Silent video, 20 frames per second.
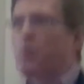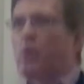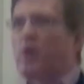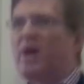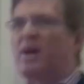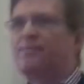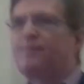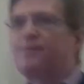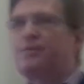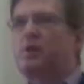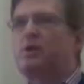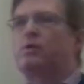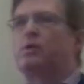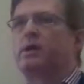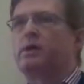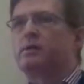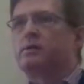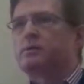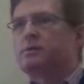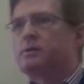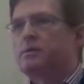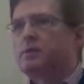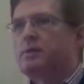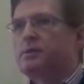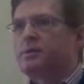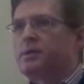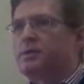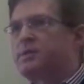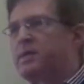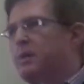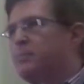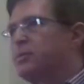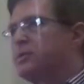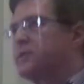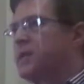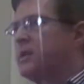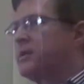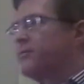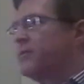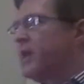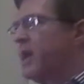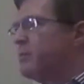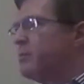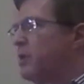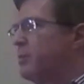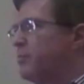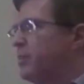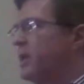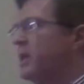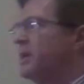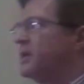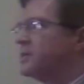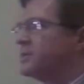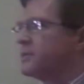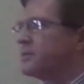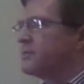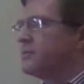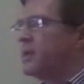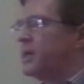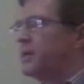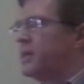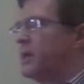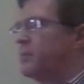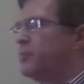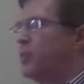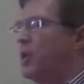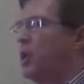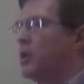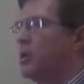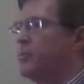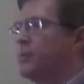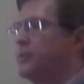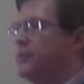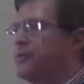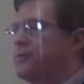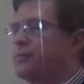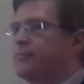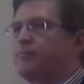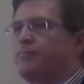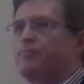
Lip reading: We have fewer than 10% of the MEPs in that parliament.